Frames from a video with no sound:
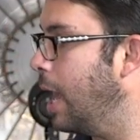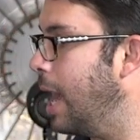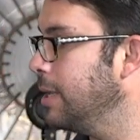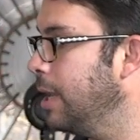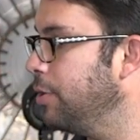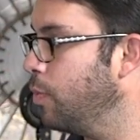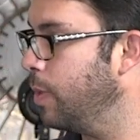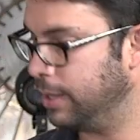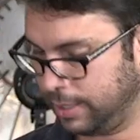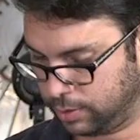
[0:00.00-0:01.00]
And then
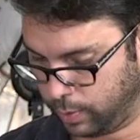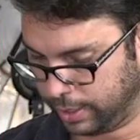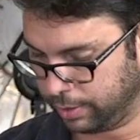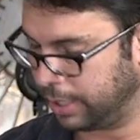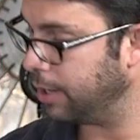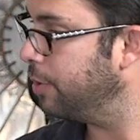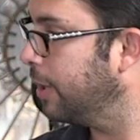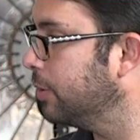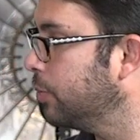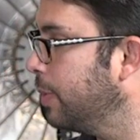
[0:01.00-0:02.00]
with this wheel here, you
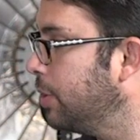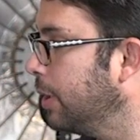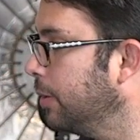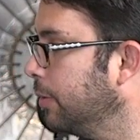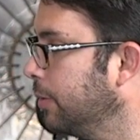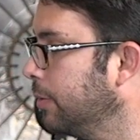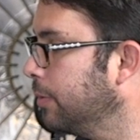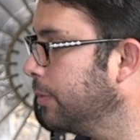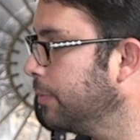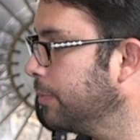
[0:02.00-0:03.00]
can switch it.
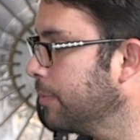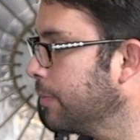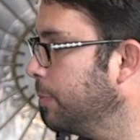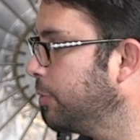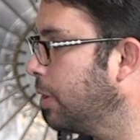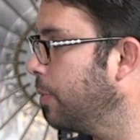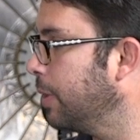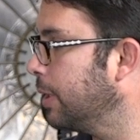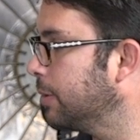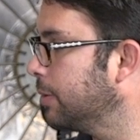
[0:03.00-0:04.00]
Oops, sorry,
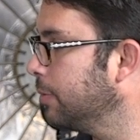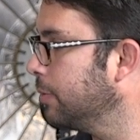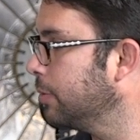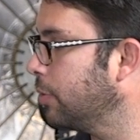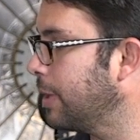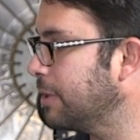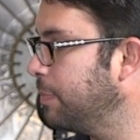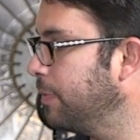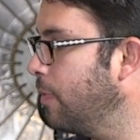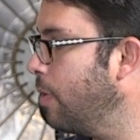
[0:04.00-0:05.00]
with this. So that's
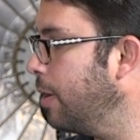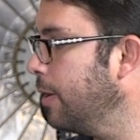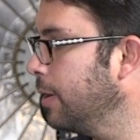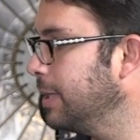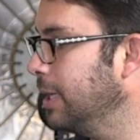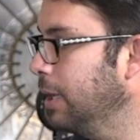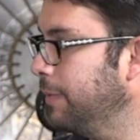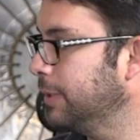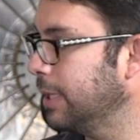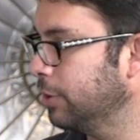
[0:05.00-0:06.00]
before, it
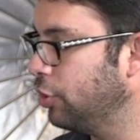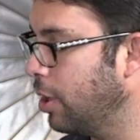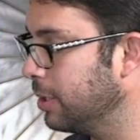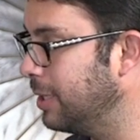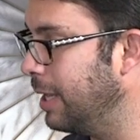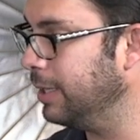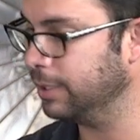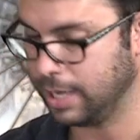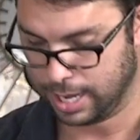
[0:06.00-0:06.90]
even says shot settings.